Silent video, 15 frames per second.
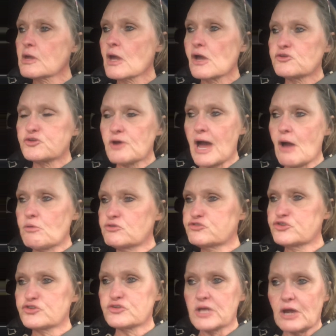So I was
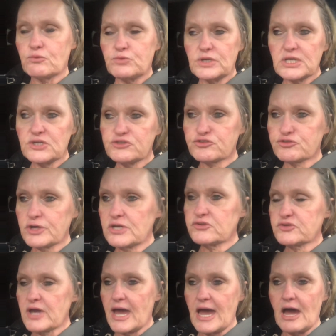just like really stressed
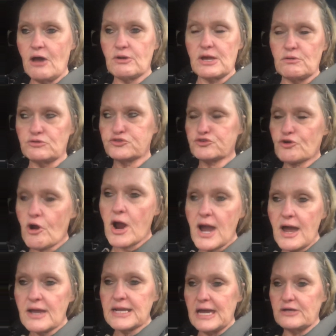out. I was
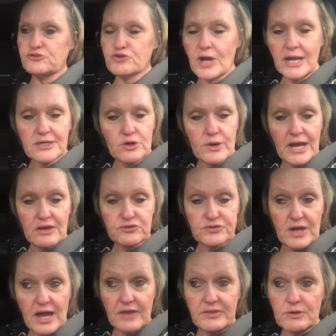crying. I tried to go
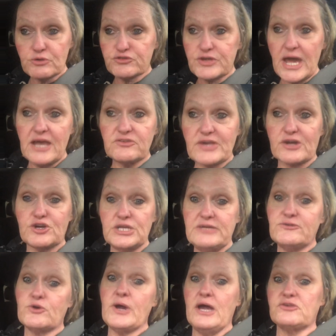outside. There was days I couldn't
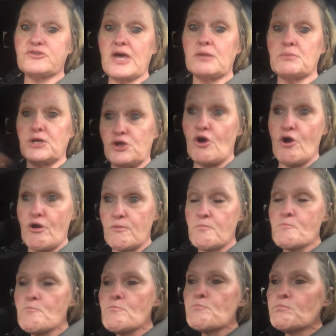even go outside my yard.
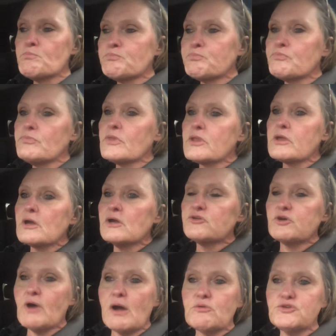
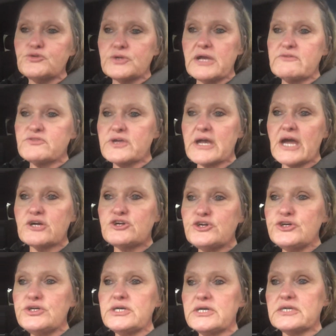So I was doing everything I
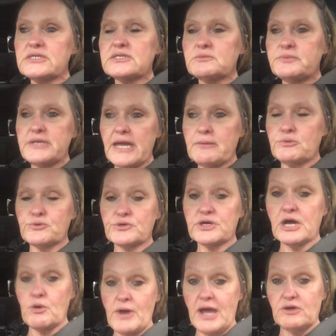could to be able to
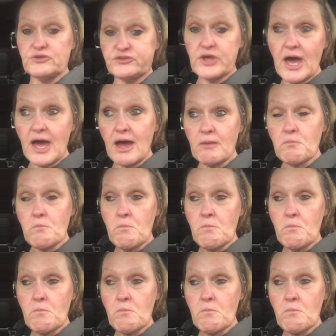go outside.